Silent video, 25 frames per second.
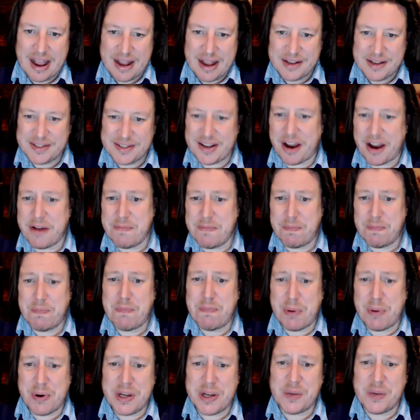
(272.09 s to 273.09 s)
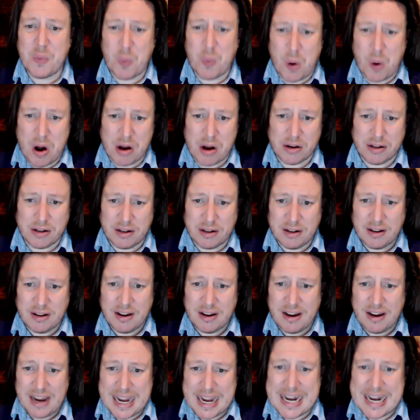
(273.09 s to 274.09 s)
So, point one
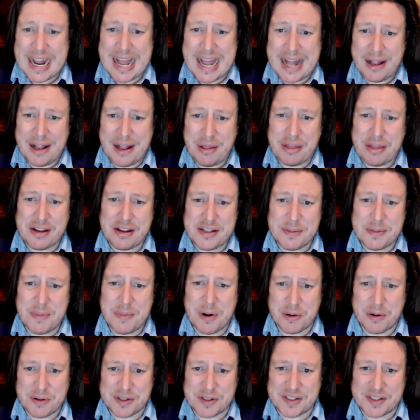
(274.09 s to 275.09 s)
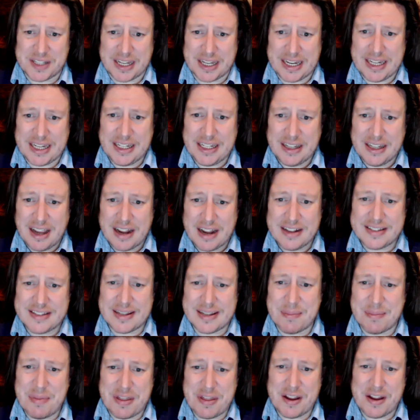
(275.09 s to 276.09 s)
in a healthy democracy,
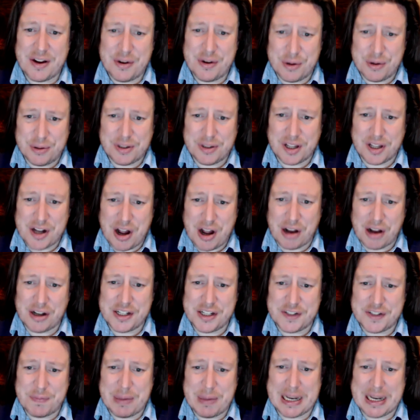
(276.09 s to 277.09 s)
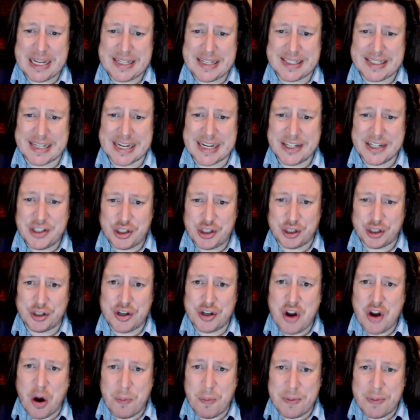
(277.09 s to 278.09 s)
something called the College of Policing should
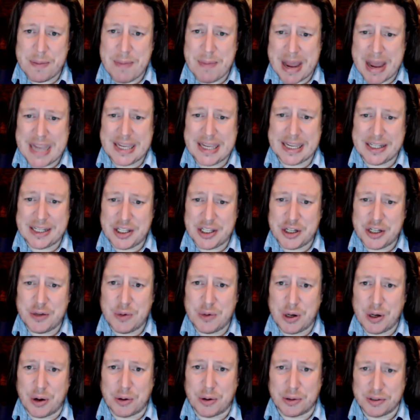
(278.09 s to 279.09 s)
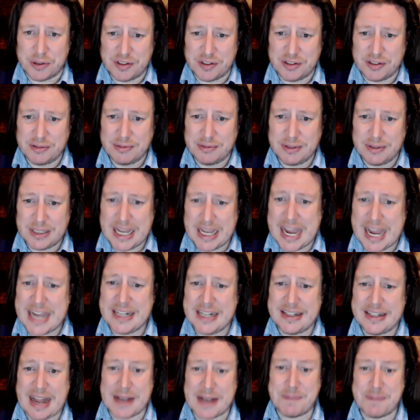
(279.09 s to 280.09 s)
not be making new laws. Okay,
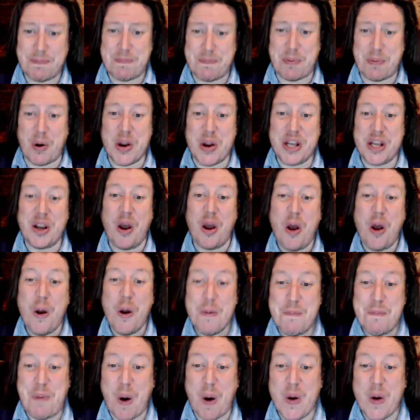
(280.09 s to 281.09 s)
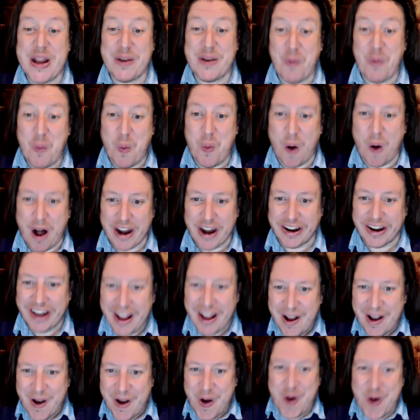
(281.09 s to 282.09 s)
right. that point point one.
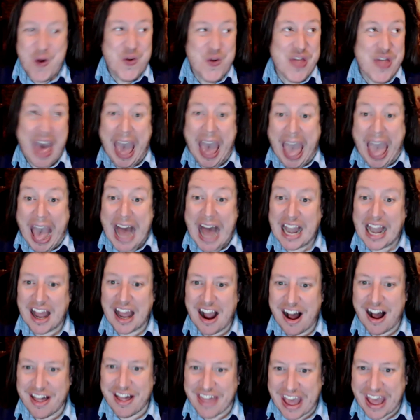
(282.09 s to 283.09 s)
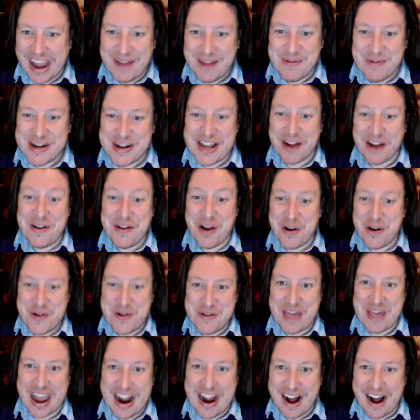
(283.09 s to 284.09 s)
Who the hell are they? We don't know who
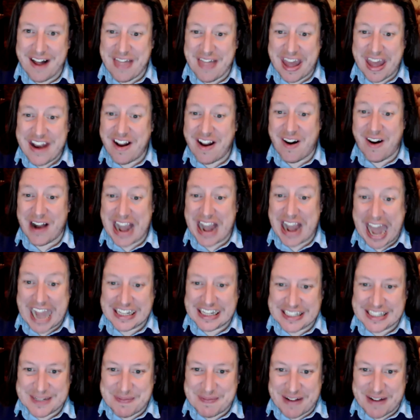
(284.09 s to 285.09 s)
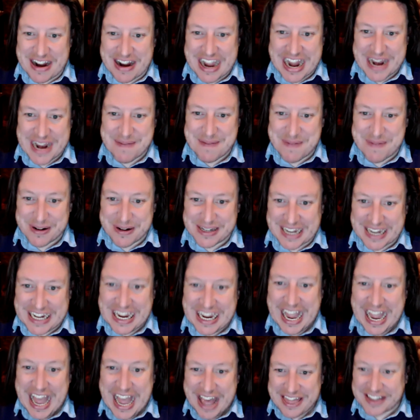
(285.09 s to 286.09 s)
they are. They're not elected by anybody.
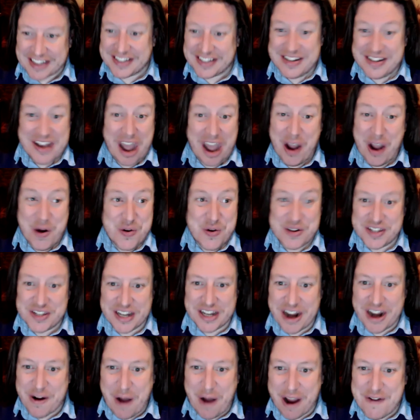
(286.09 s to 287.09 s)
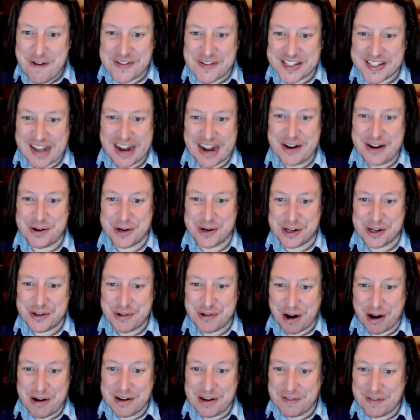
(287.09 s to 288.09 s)
There's no you know oversight or
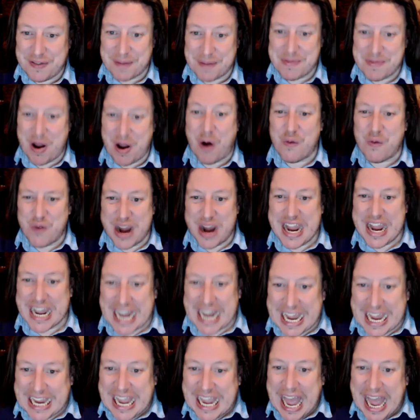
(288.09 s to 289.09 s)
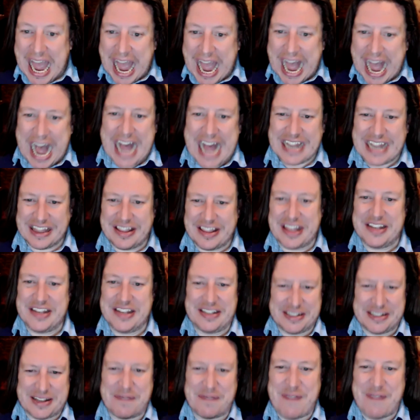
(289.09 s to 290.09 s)
control of them, not really. And this
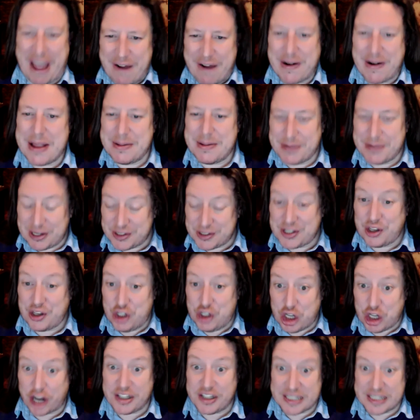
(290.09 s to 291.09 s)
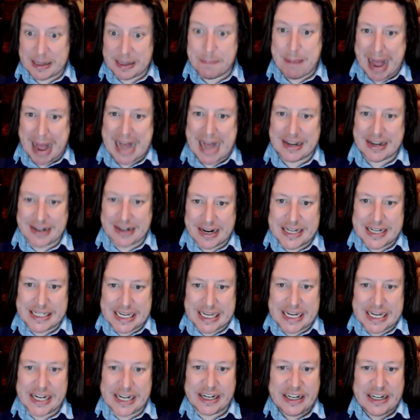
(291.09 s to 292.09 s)
is a very just just a bad
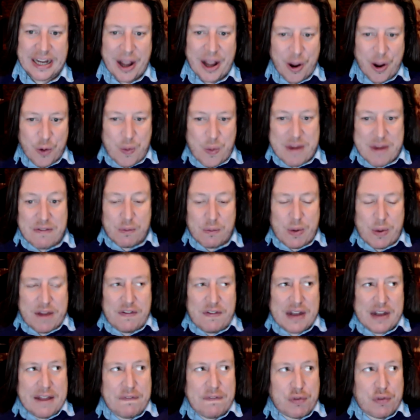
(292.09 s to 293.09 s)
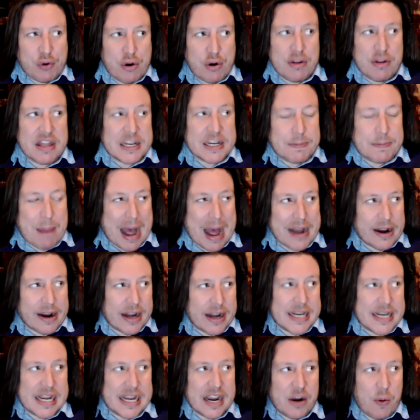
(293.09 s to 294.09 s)
idea. We we've lived through this bad
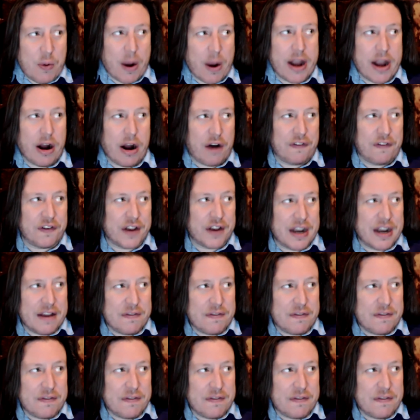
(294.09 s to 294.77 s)
idea quite often.